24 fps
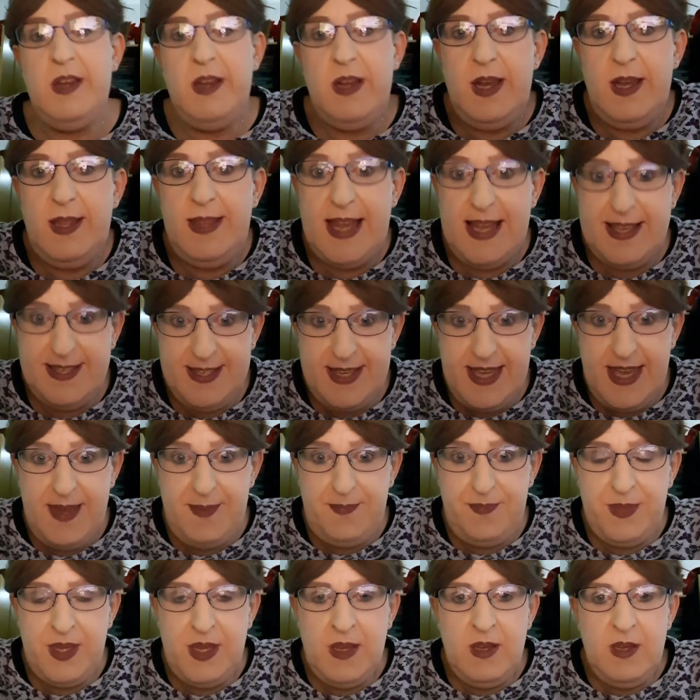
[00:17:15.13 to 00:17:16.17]
And that's it.
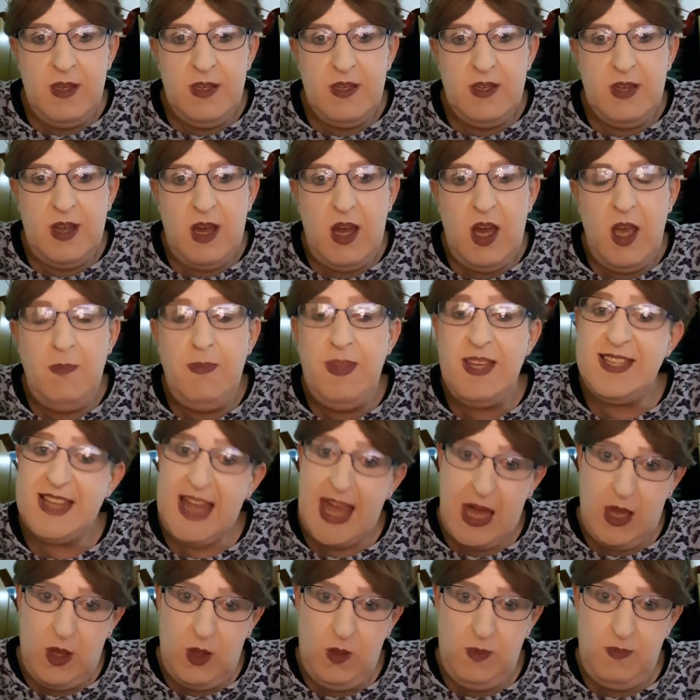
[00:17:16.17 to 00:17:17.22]
So I hope this
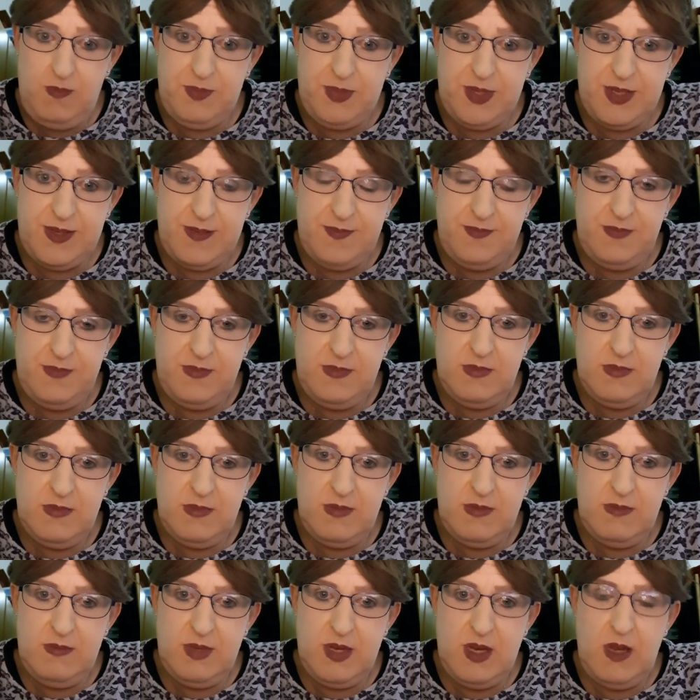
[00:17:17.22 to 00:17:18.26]
helps.
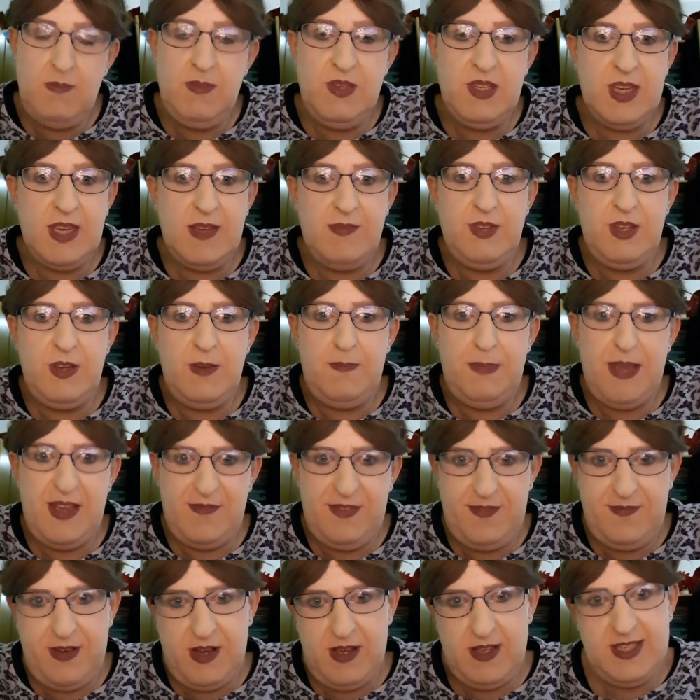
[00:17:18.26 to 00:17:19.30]
I hope this gives you a bit
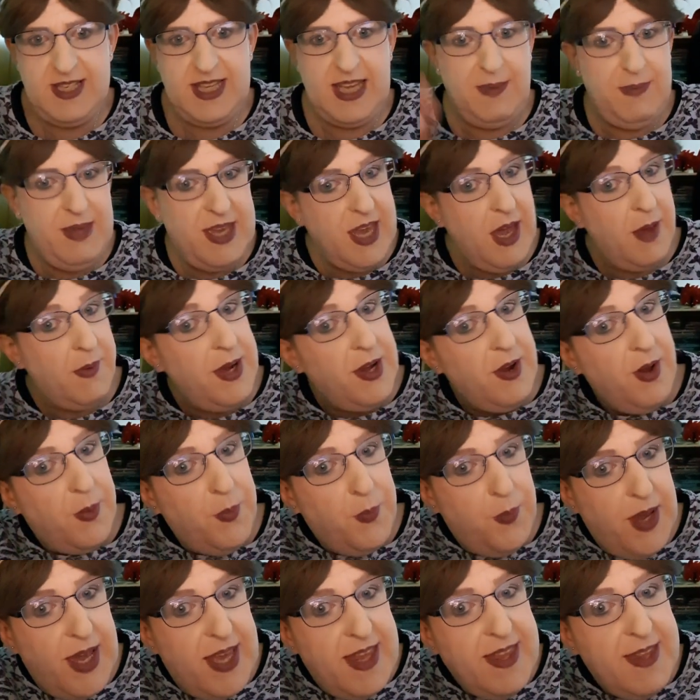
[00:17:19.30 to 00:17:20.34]
of advice to keep you going on
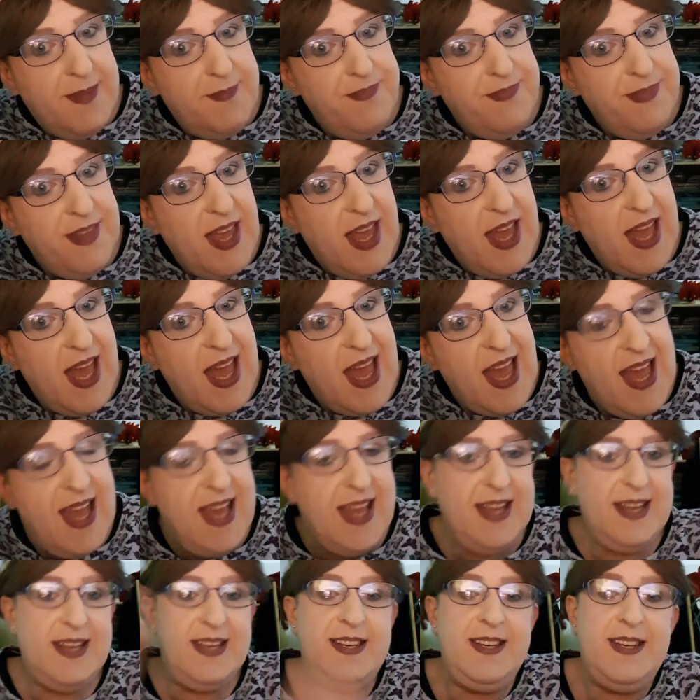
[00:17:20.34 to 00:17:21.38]
with.
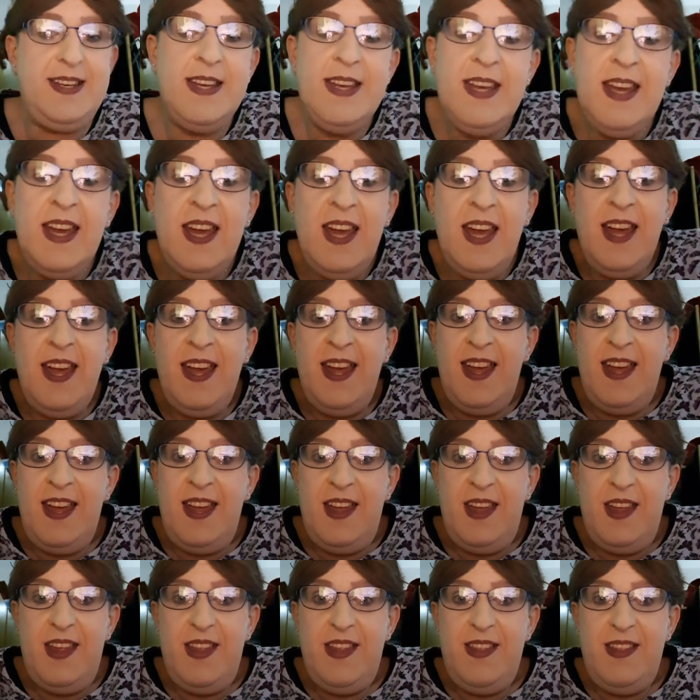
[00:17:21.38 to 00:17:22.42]
And
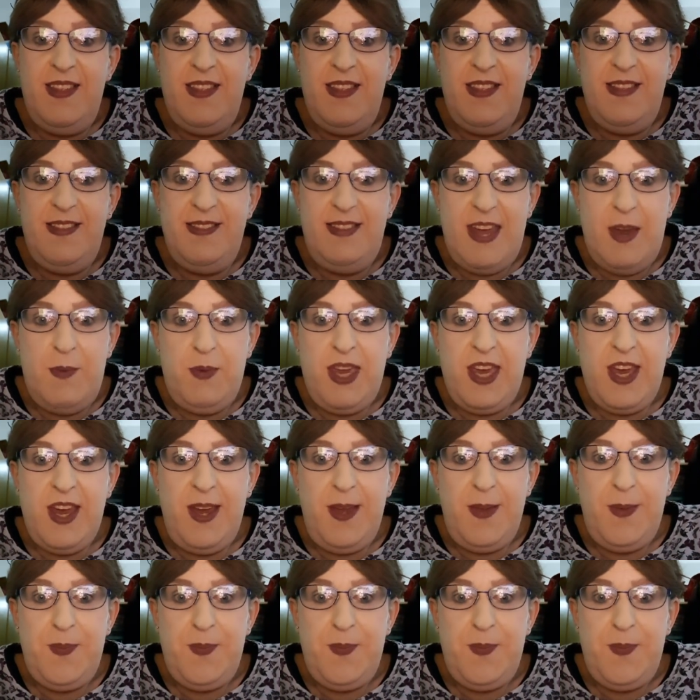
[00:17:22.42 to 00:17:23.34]
there we go.